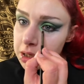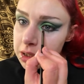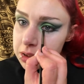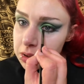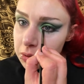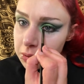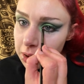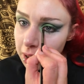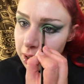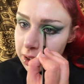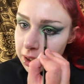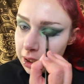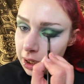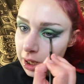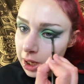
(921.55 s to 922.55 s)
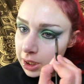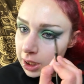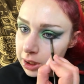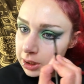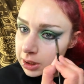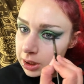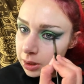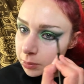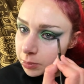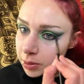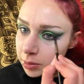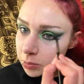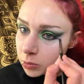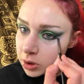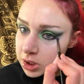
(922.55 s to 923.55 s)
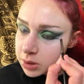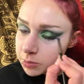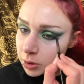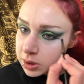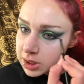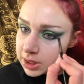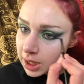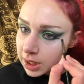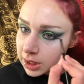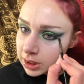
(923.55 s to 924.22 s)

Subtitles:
so that I could add a little bit more smoke to that